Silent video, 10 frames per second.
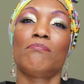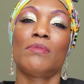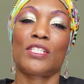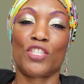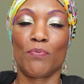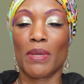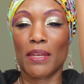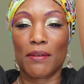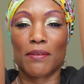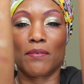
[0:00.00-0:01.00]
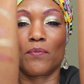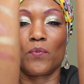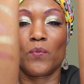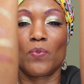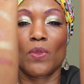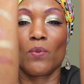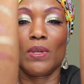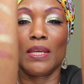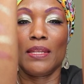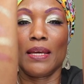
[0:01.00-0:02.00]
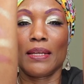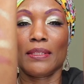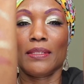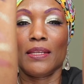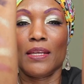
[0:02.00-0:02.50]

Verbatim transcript: much better when I darken.